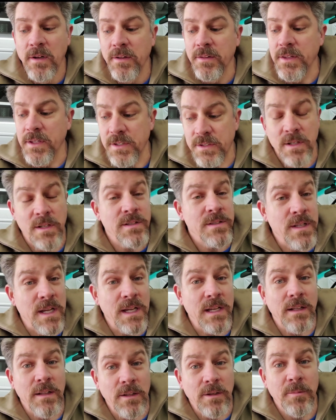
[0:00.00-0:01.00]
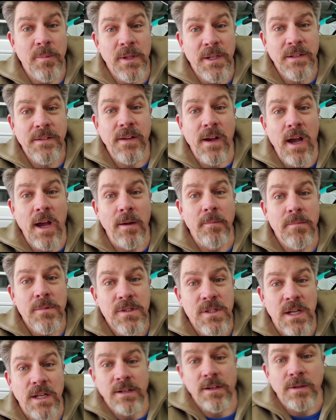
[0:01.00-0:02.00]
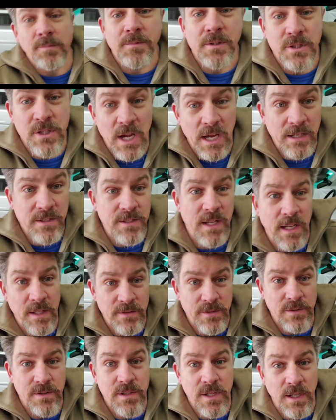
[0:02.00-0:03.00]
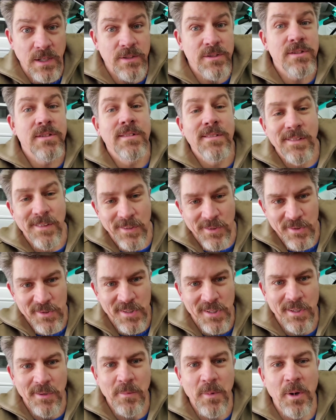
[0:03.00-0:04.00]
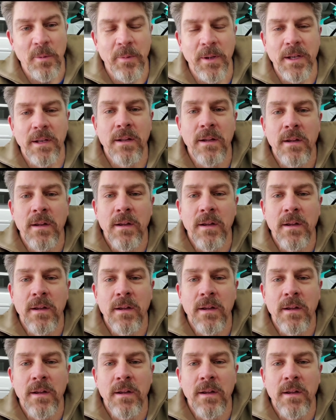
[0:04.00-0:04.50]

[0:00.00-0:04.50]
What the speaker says: This does take a little bit of time, setting up the jack stands and such. You'll see in a moment.